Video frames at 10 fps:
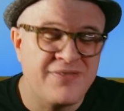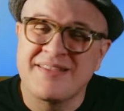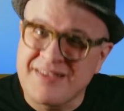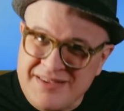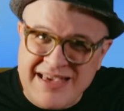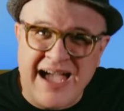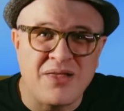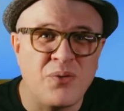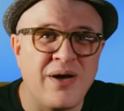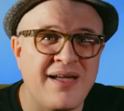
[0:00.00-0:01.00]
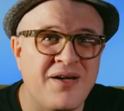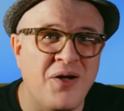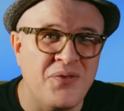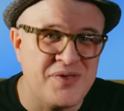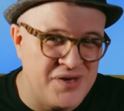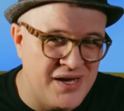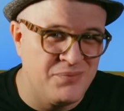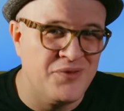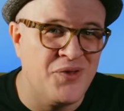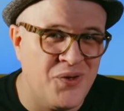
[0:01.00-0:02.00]
That's exactly why I called this
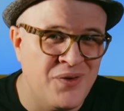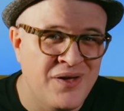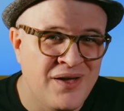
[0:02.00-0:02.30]
Audible, though.